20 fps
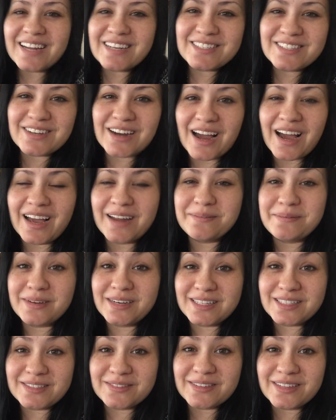I tried, but
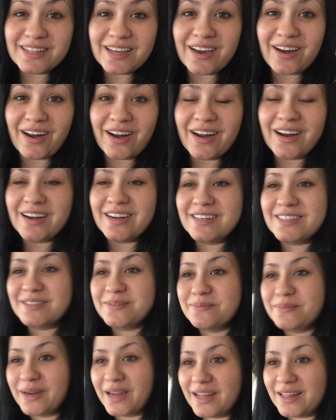it's really hard to
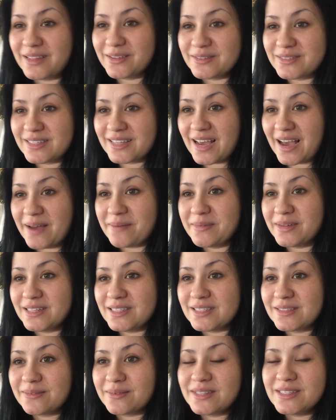break those
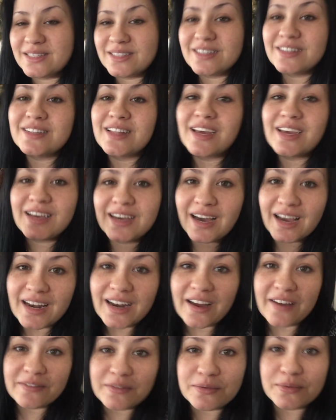habits. Once you like kind
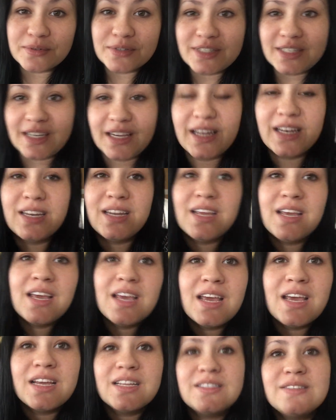of have a routine,
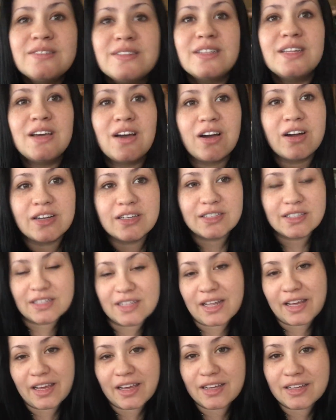it's really hard to
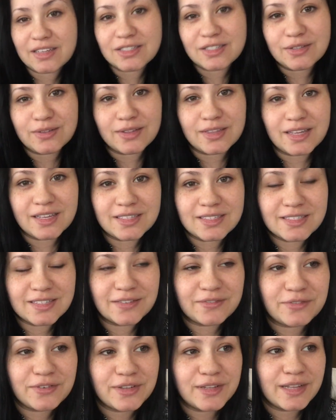like do things
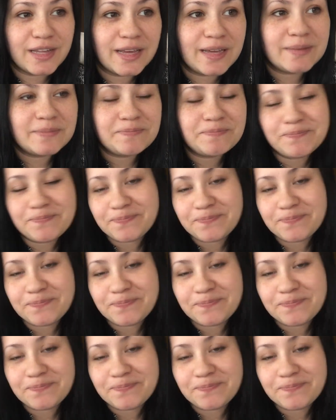differently.